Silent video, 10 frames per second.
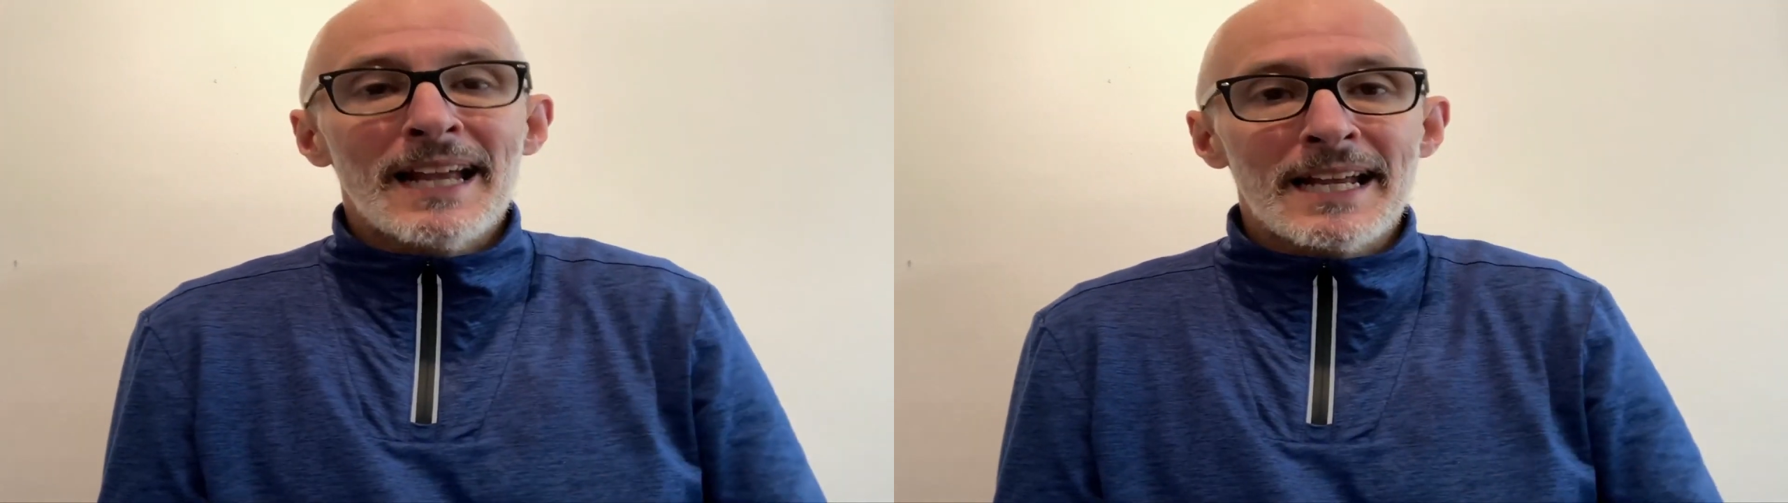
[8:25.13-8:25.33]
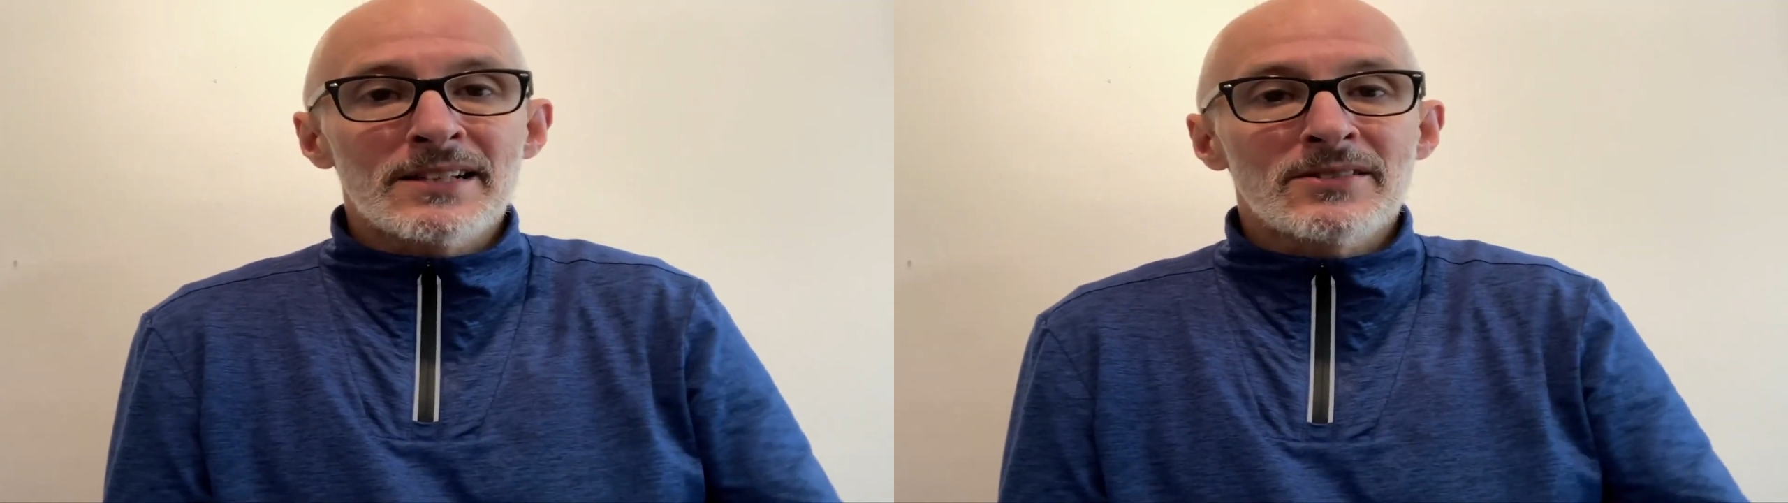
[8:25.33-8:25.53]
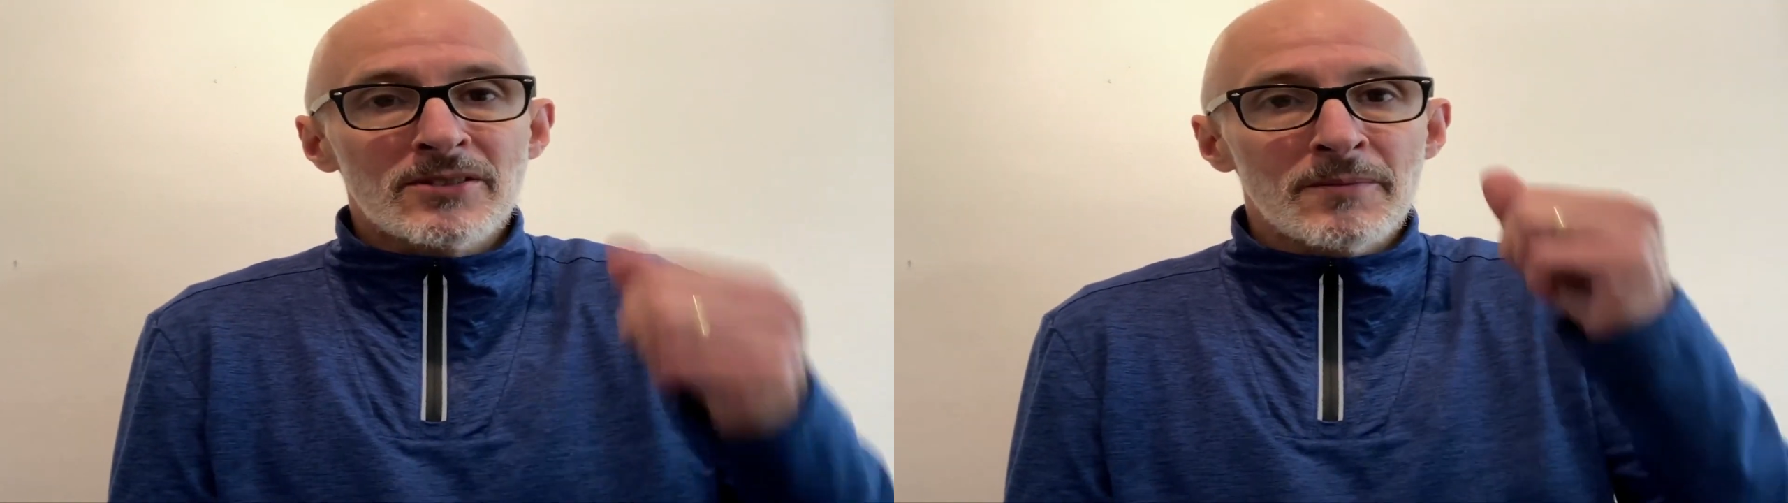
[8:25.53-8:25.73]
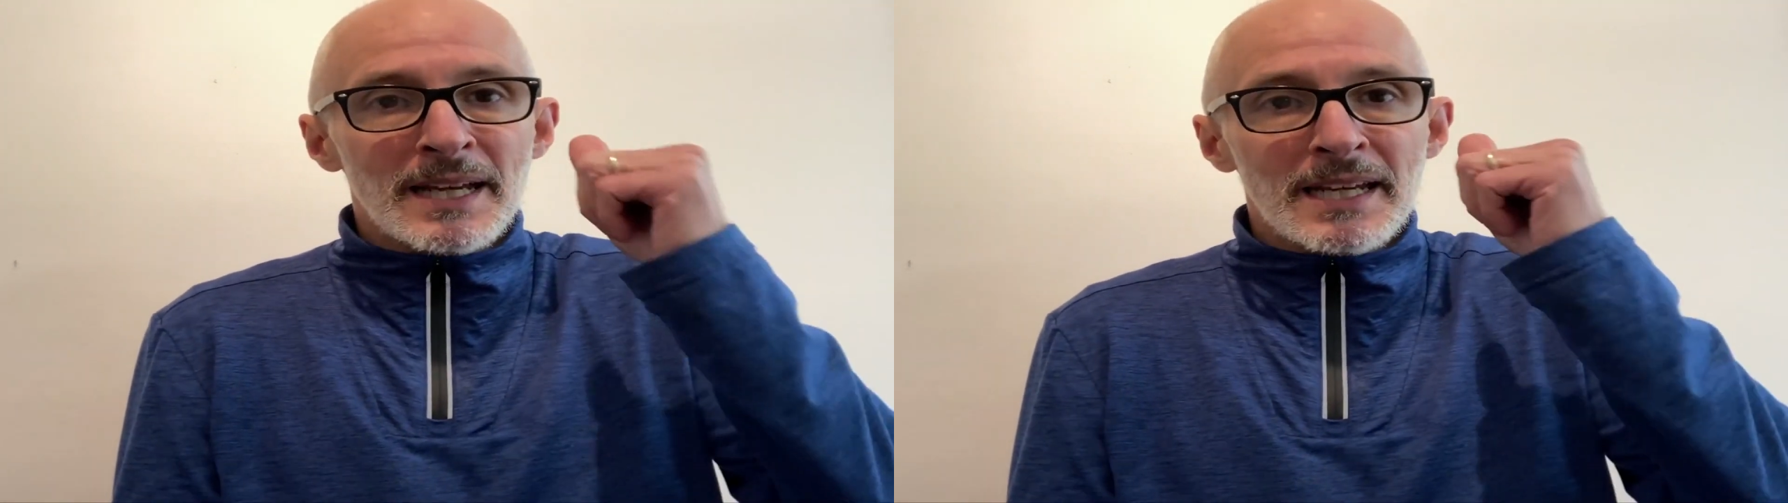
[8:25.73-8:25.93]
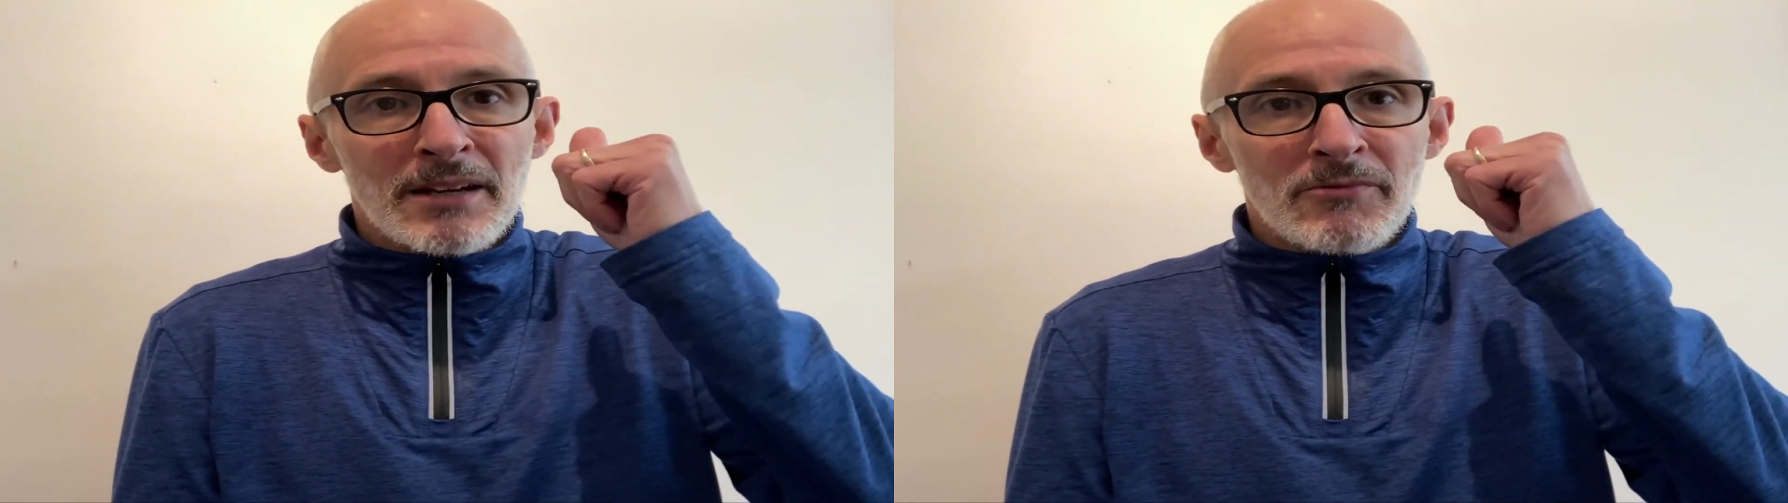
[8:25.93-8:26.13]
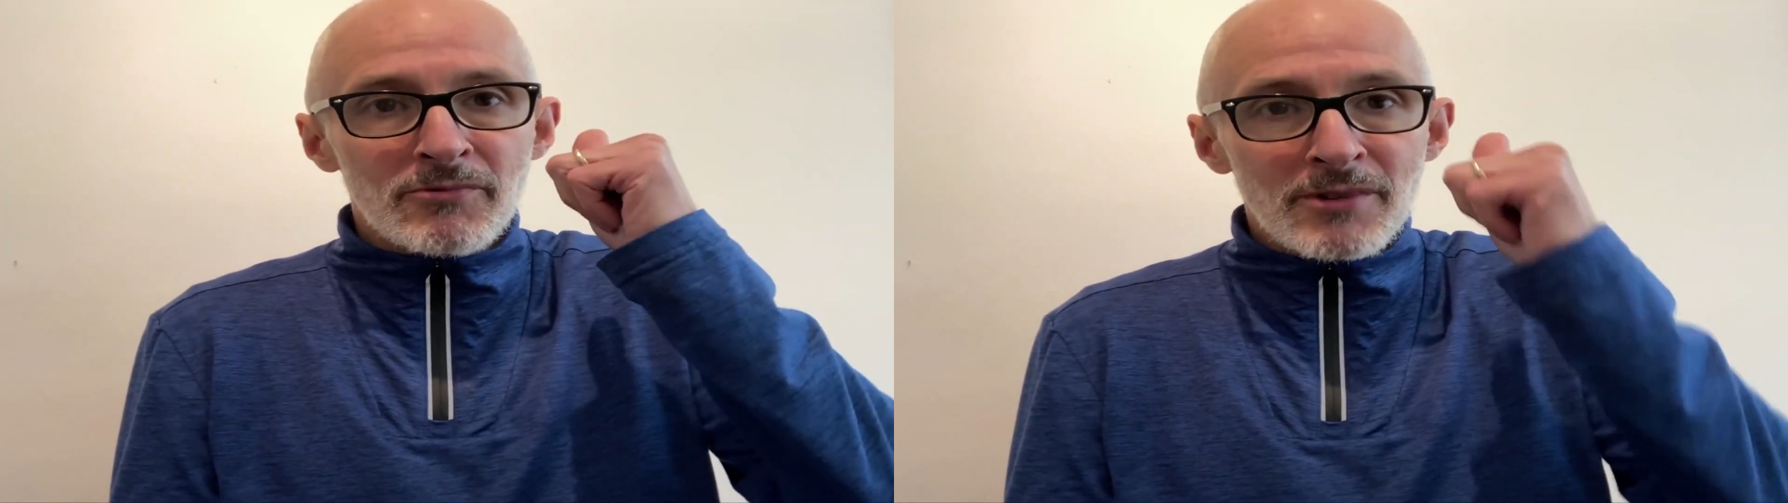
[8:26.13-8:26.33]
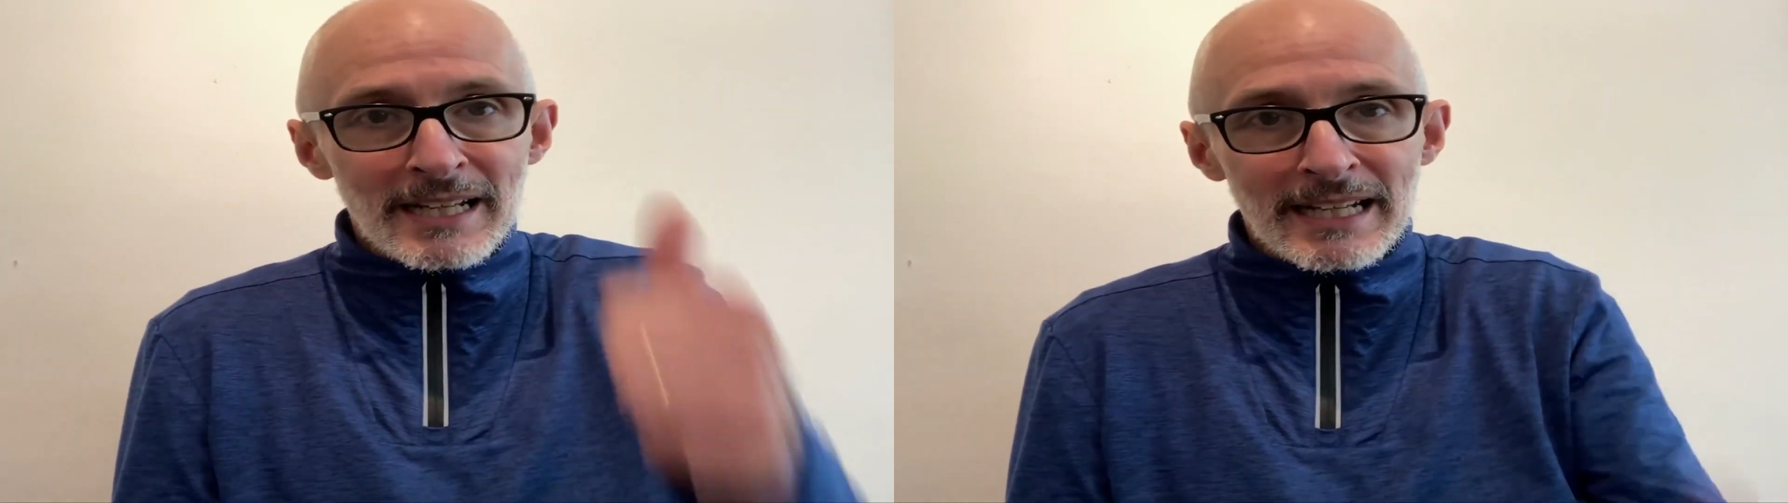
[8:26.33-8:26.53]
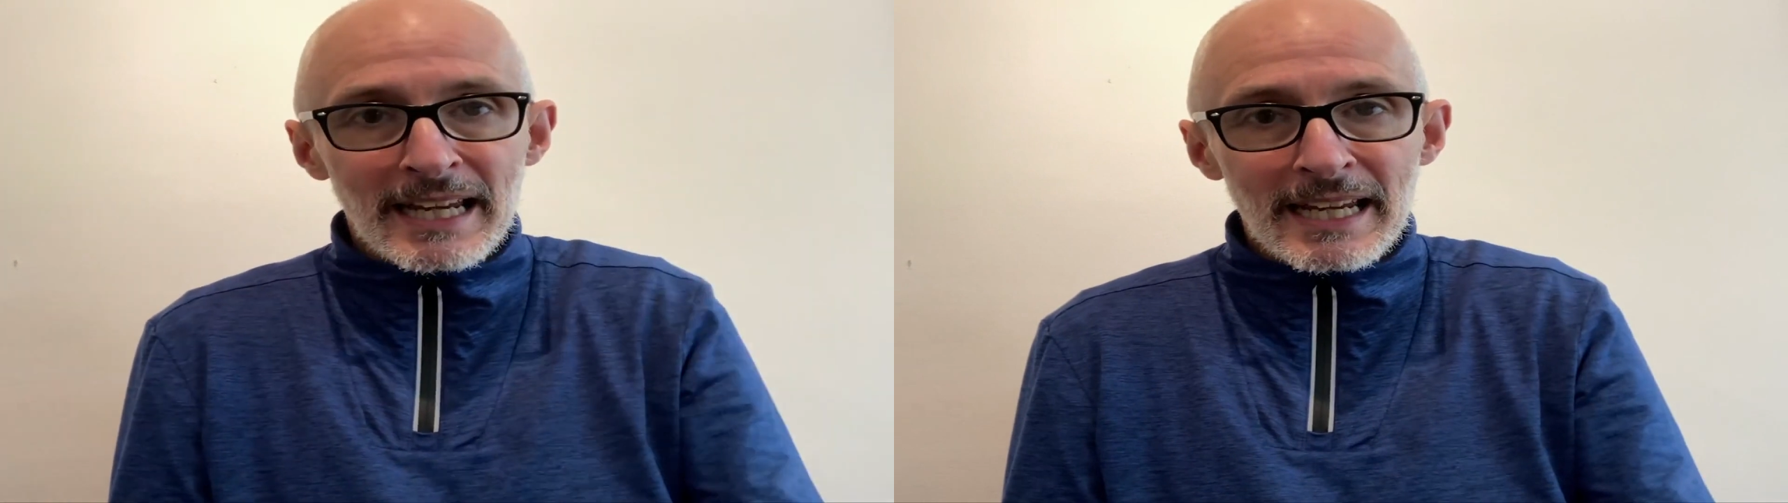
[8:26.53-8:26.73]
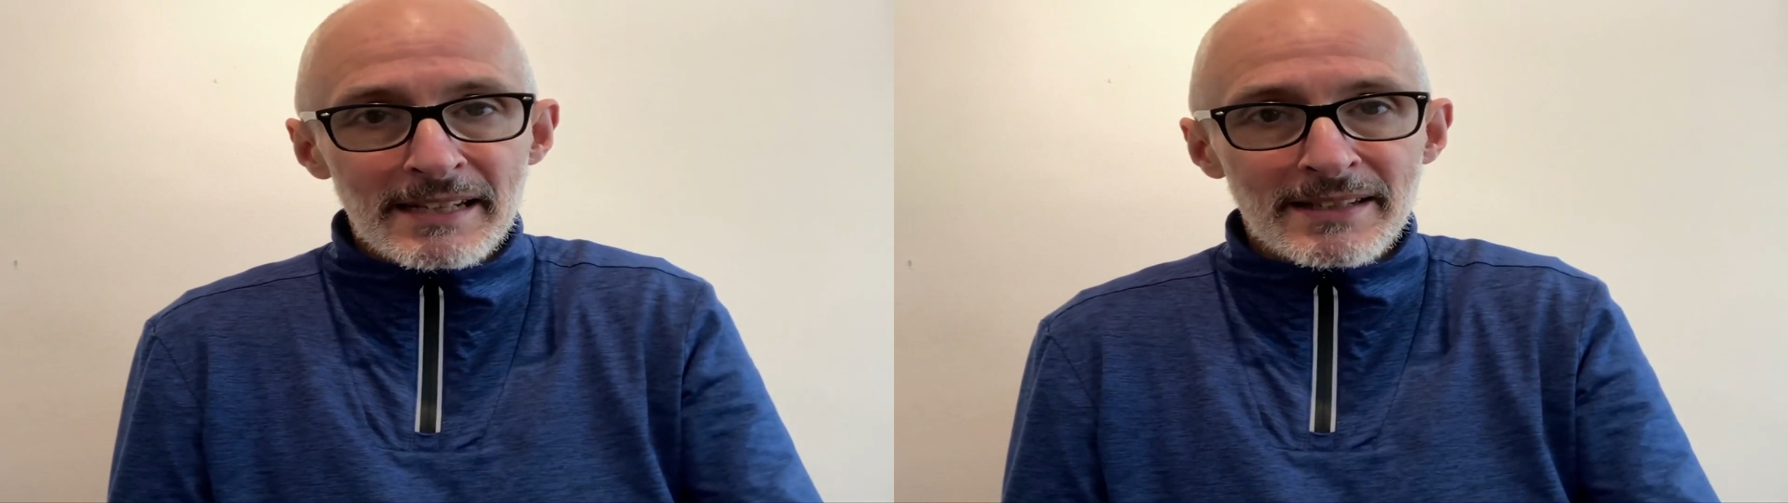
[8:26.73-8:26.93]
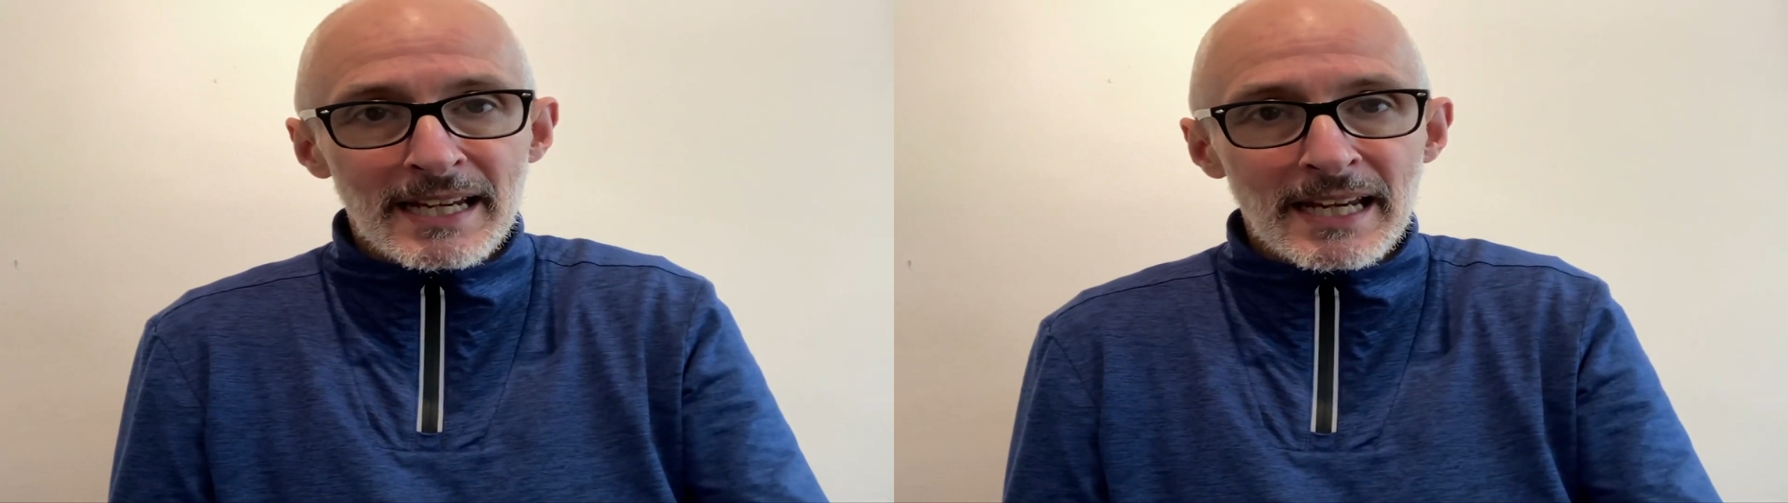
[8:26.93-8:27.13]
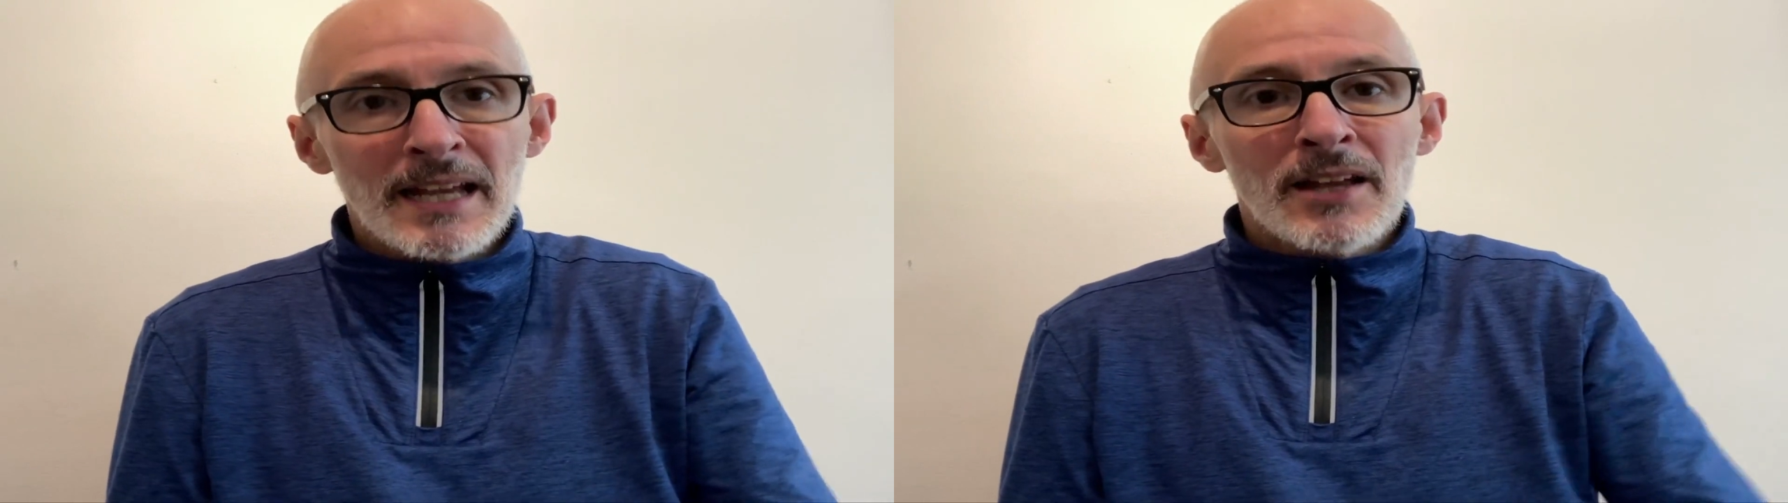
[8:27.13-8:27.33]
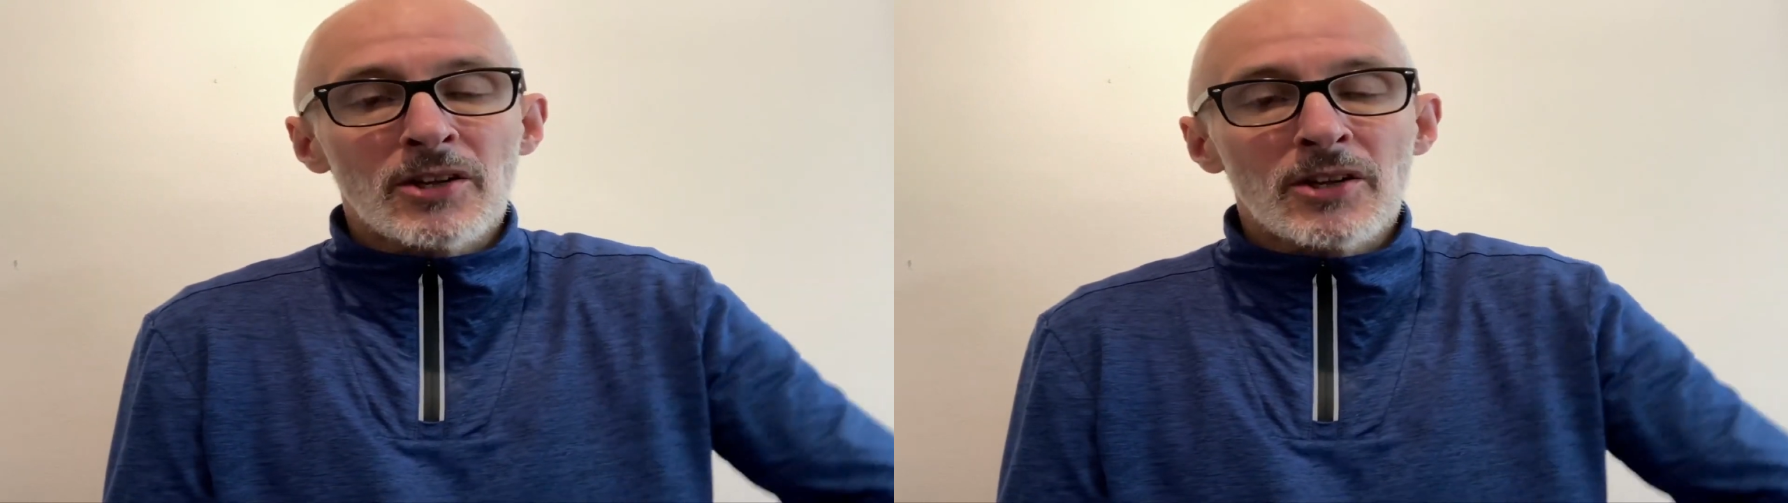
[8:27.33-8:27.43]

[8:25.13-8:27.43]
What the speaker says: is to make it really easy.